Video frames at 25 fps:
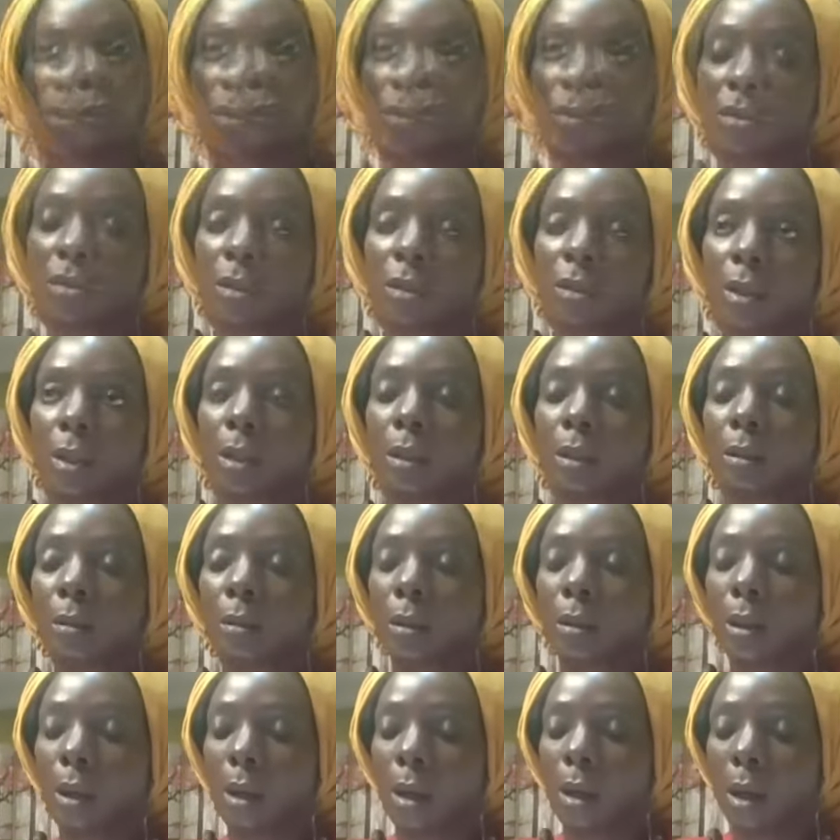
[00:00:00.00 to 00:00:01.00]

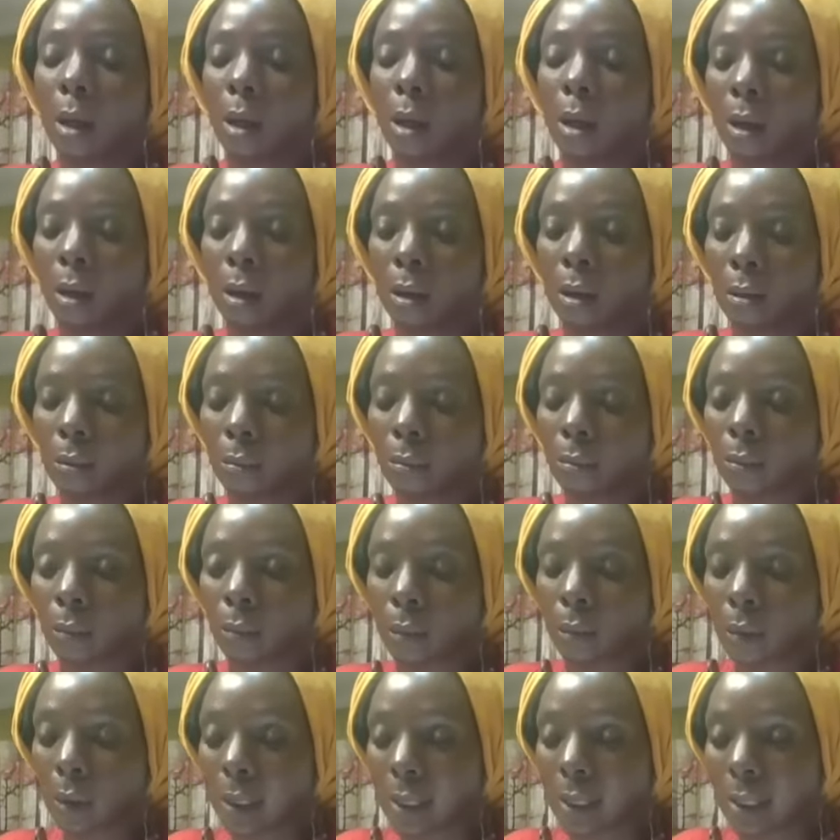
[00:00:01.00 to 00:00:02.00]
Interesting
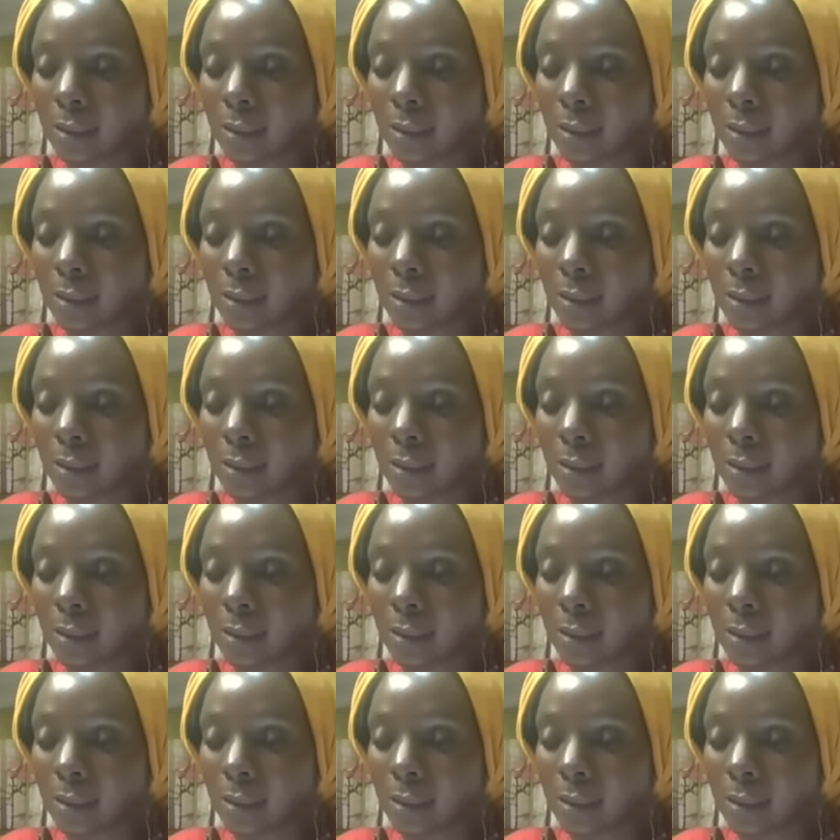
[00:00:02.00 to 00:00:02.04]
um,